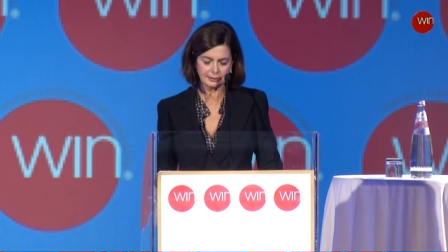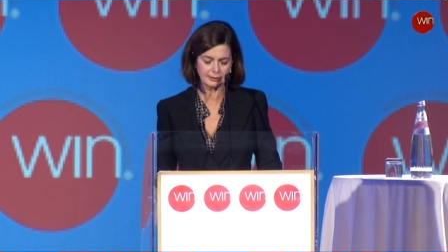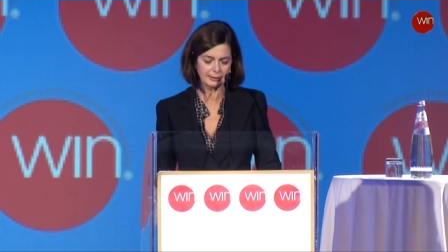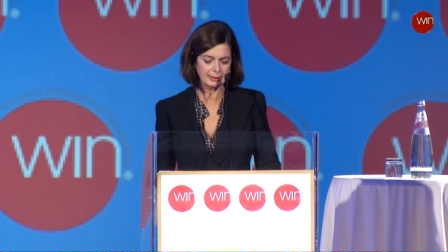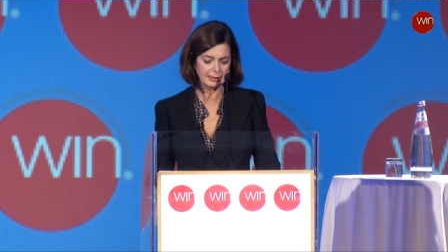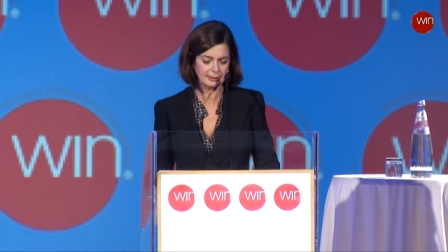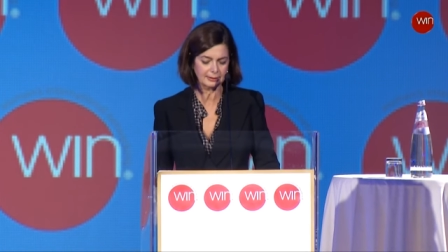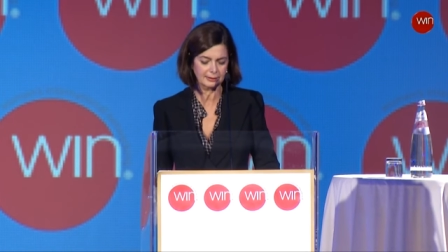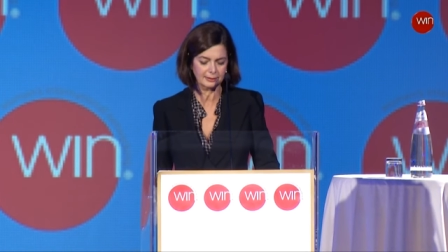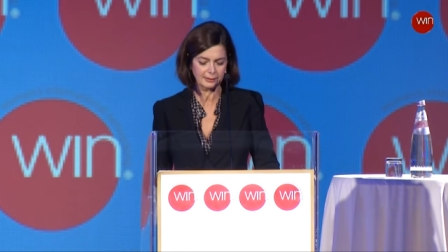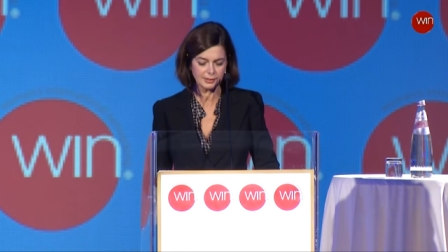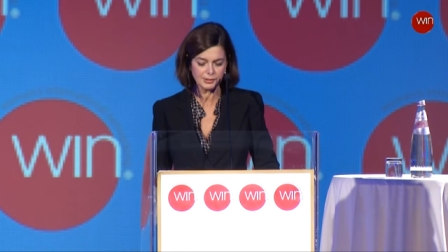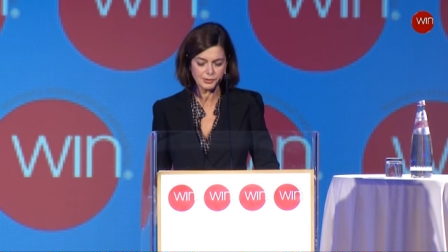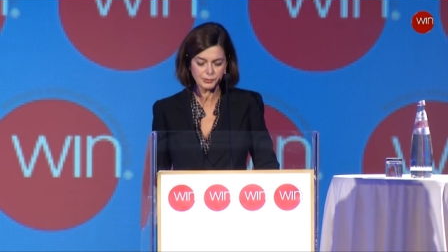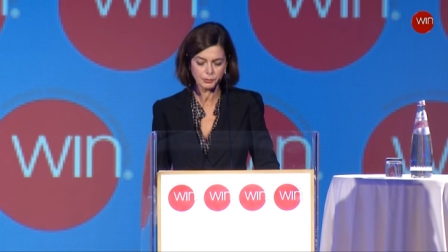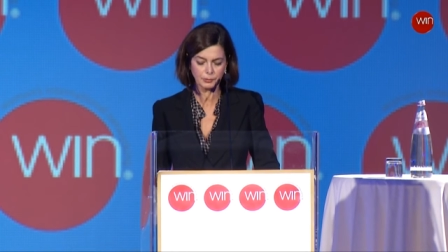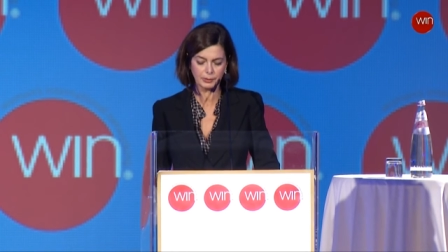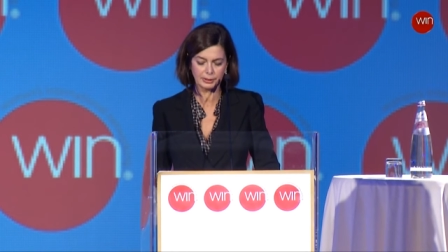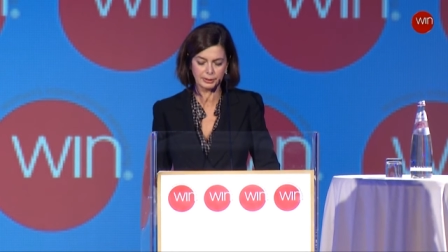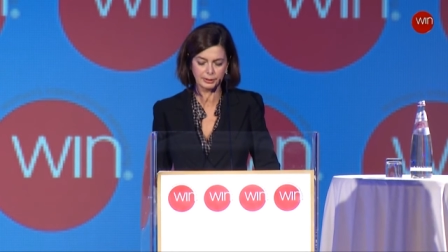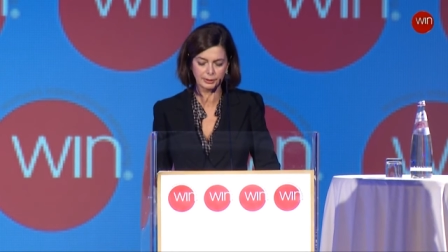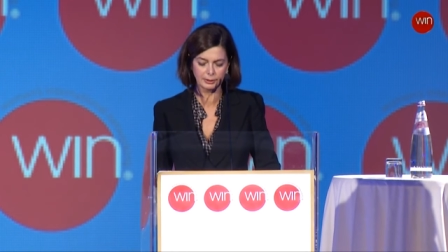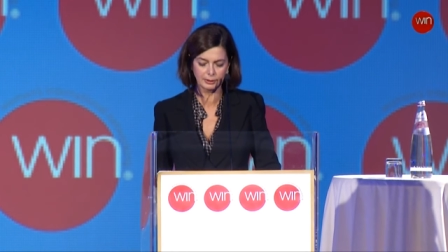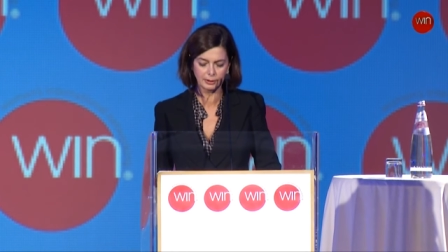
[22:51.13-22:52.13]
like this
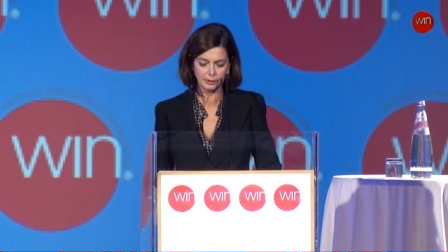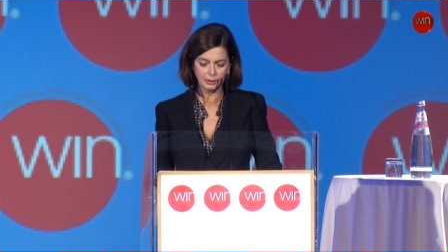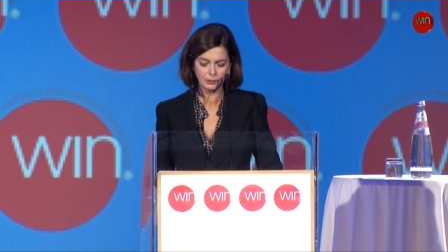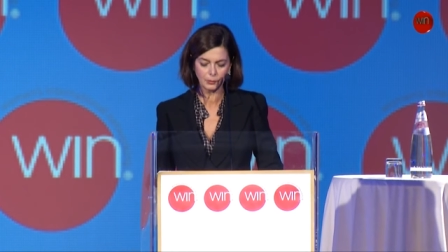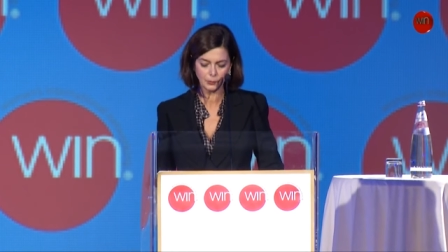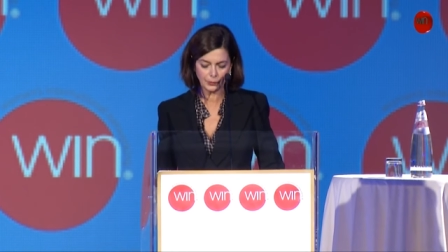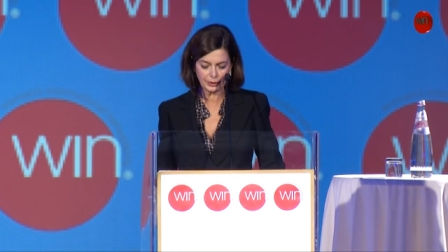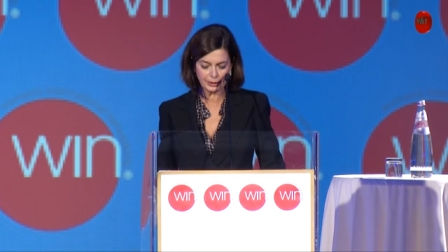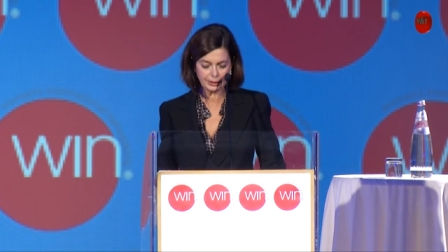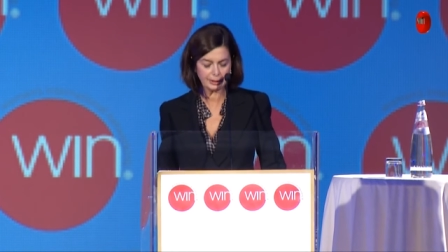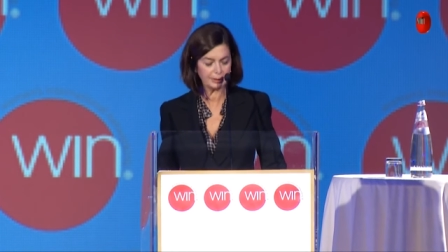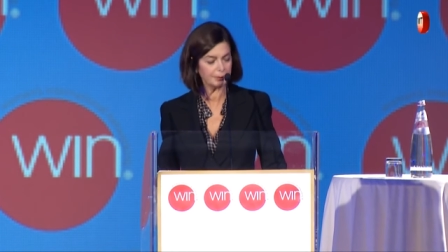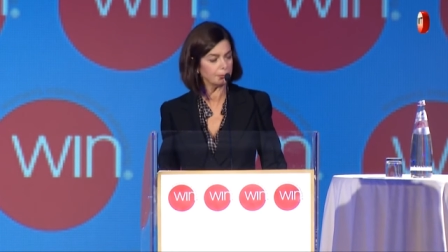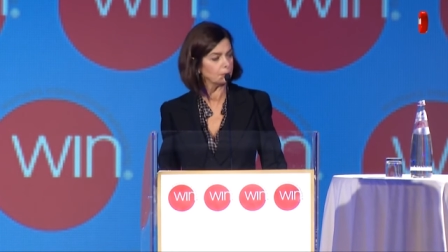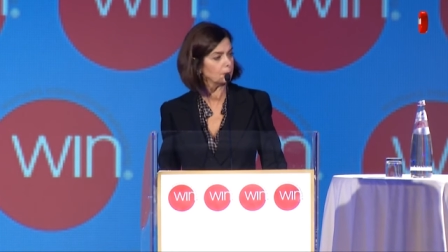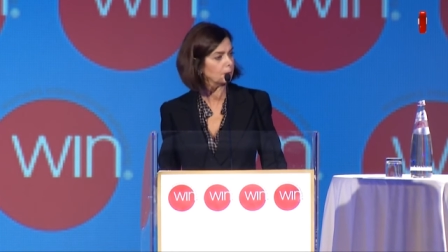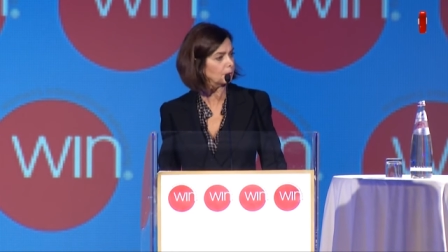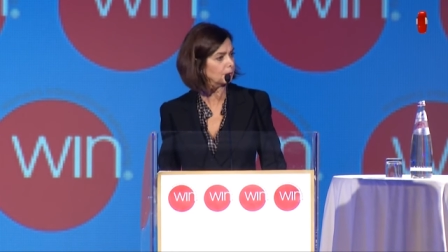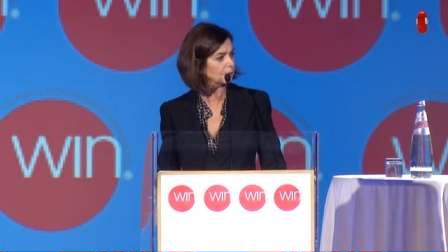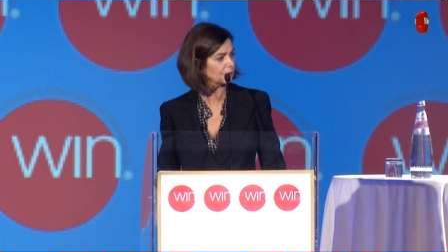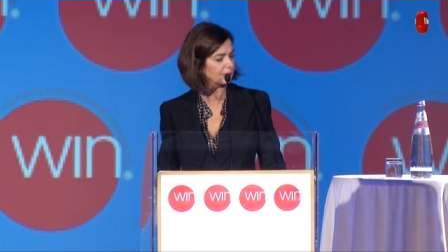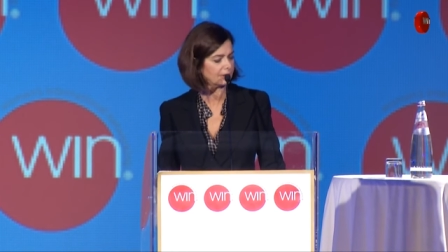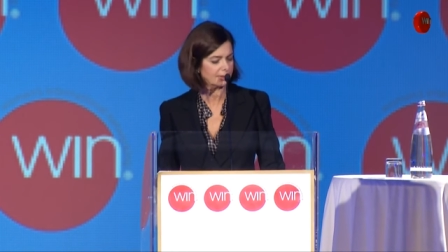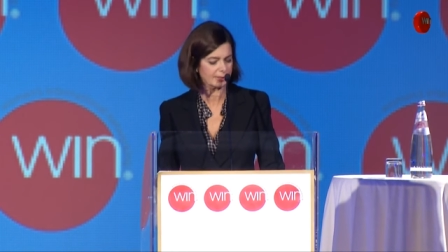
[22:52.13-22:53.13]
one, we need
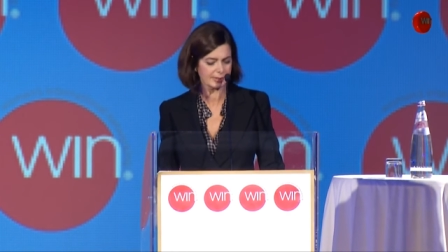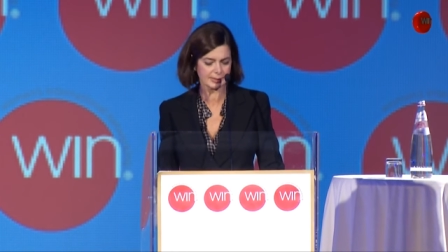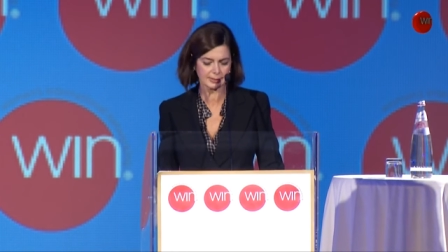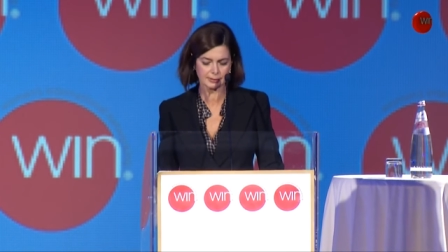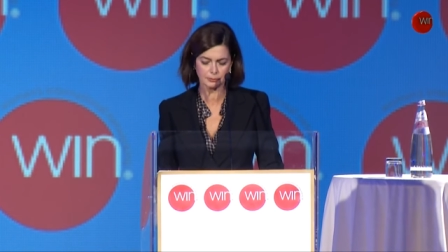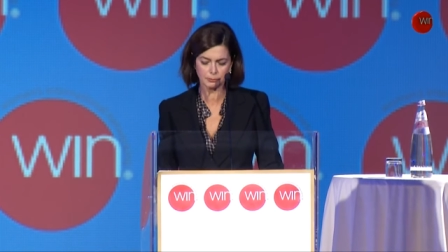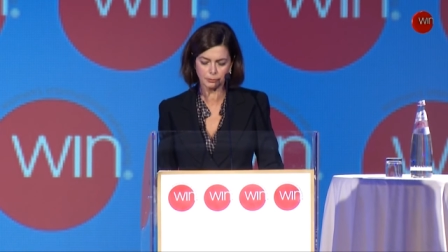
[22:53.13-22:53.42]
quotas.